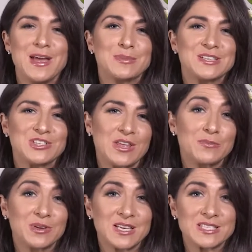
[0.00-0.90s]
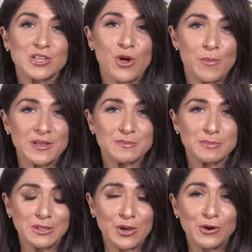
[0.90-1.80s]
Please share them with us in the comments
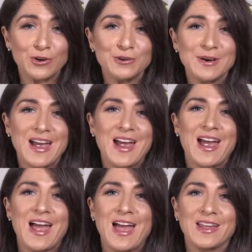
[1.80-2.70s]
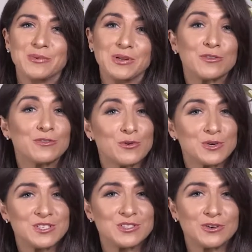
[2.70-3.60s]
below, and we look
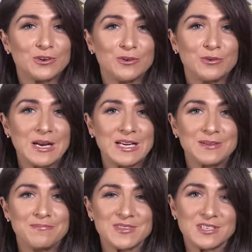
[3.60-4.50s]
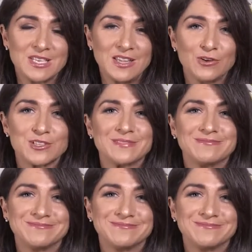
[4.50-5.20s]
forward to see those.